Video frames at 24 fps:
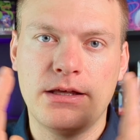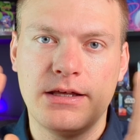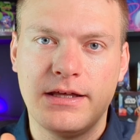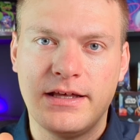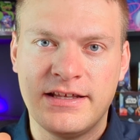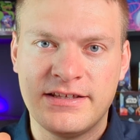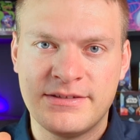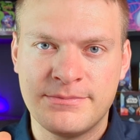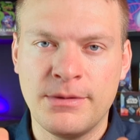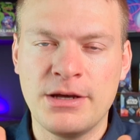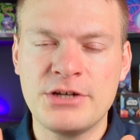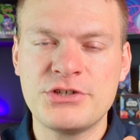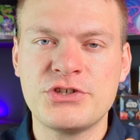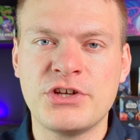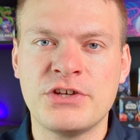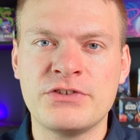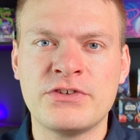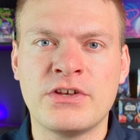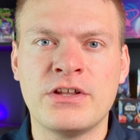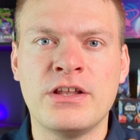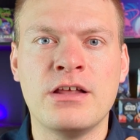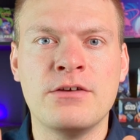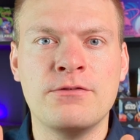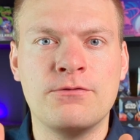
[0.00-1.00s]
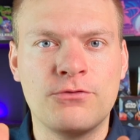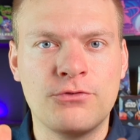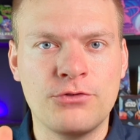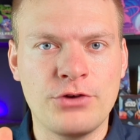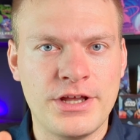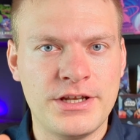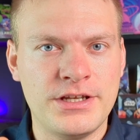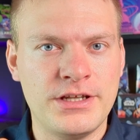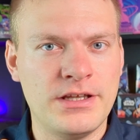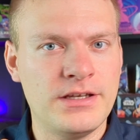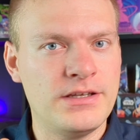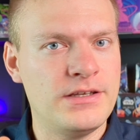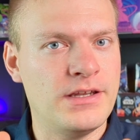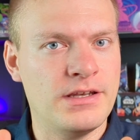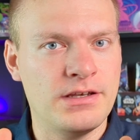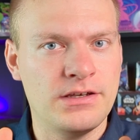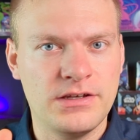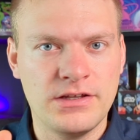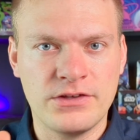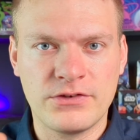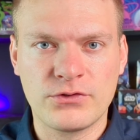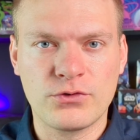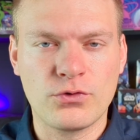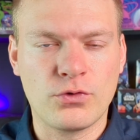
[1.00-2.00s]
As much as I love Reddit and
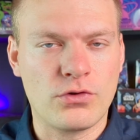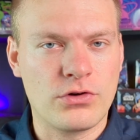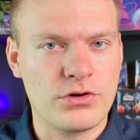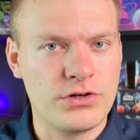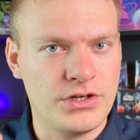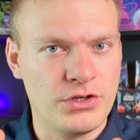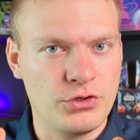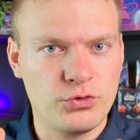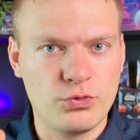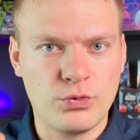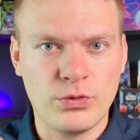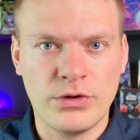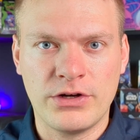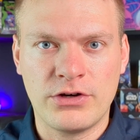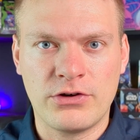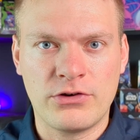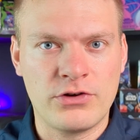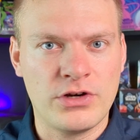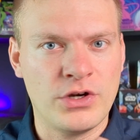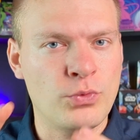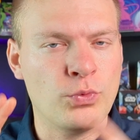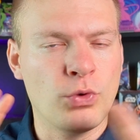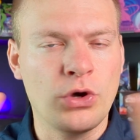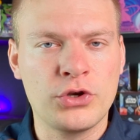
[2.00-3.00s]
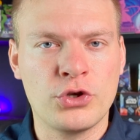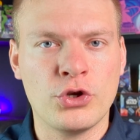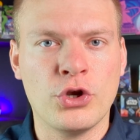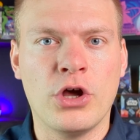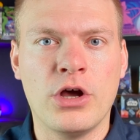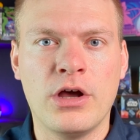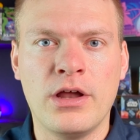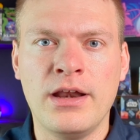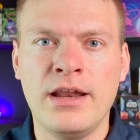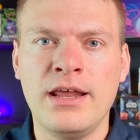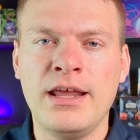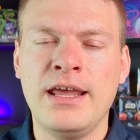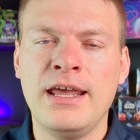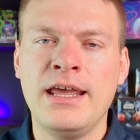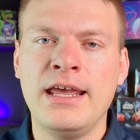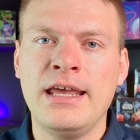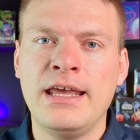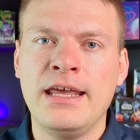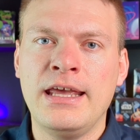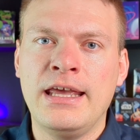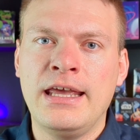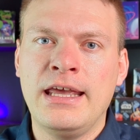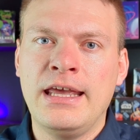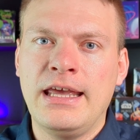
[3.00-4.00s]
Discord and Twitter and whatnot,
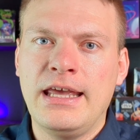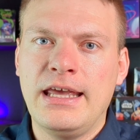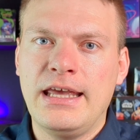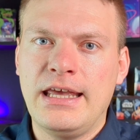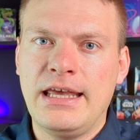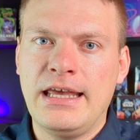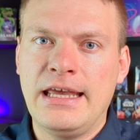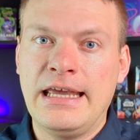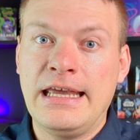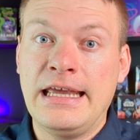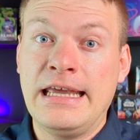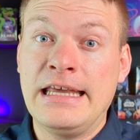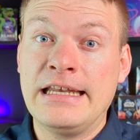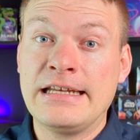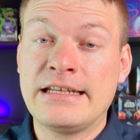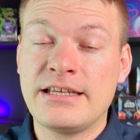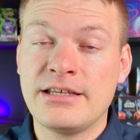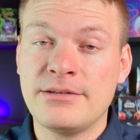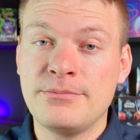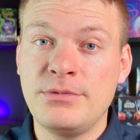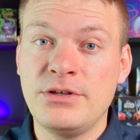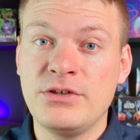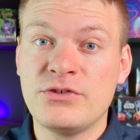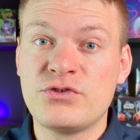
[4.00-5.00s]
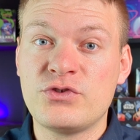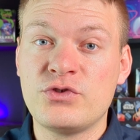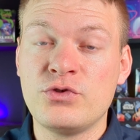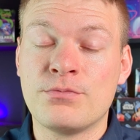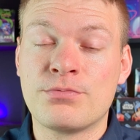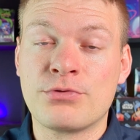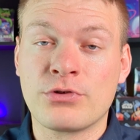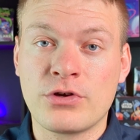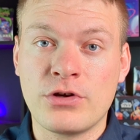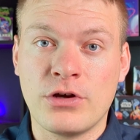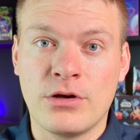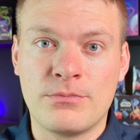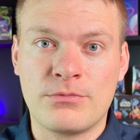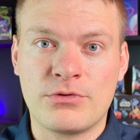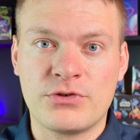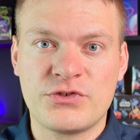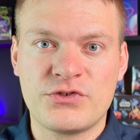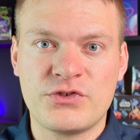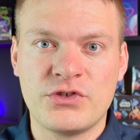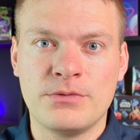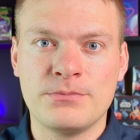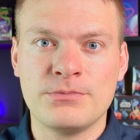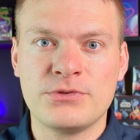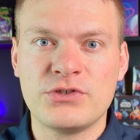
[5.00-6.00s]
it can be super
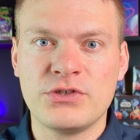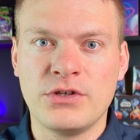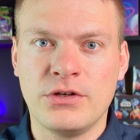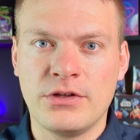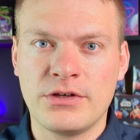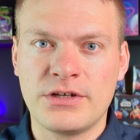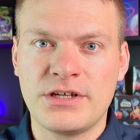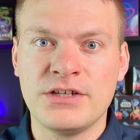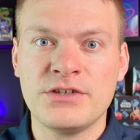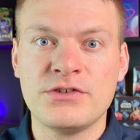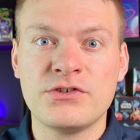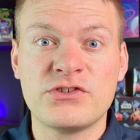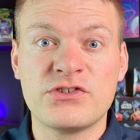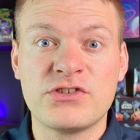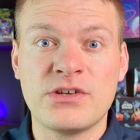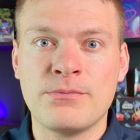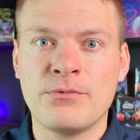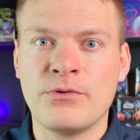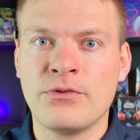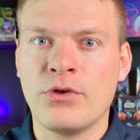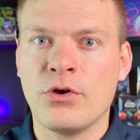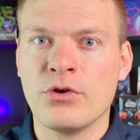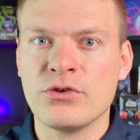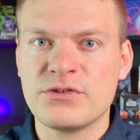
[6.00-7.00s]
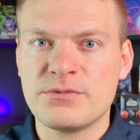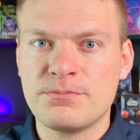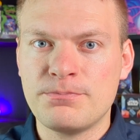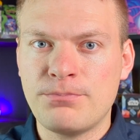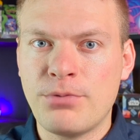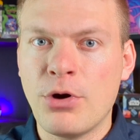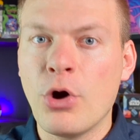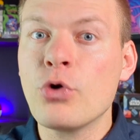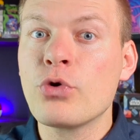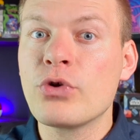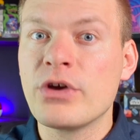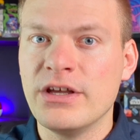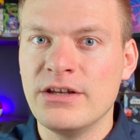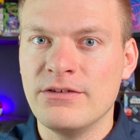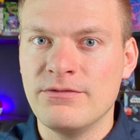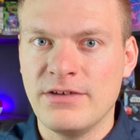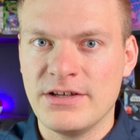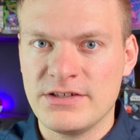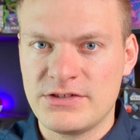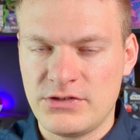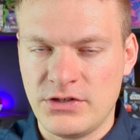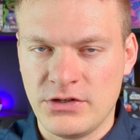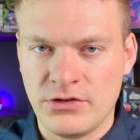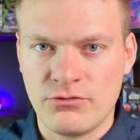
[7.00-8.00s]
cumbersome to look into some of those poke
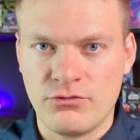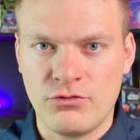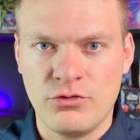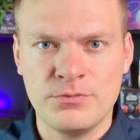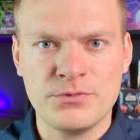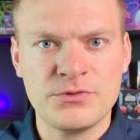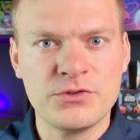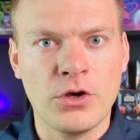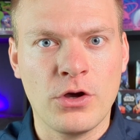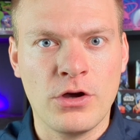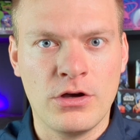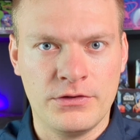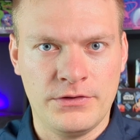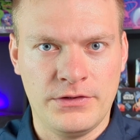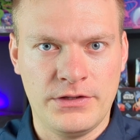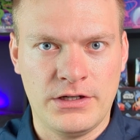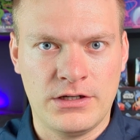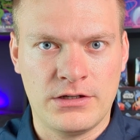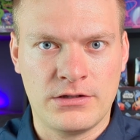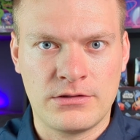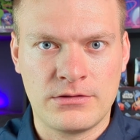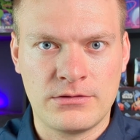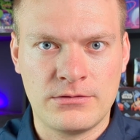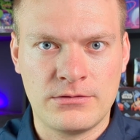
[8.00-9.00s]
investing groups on there.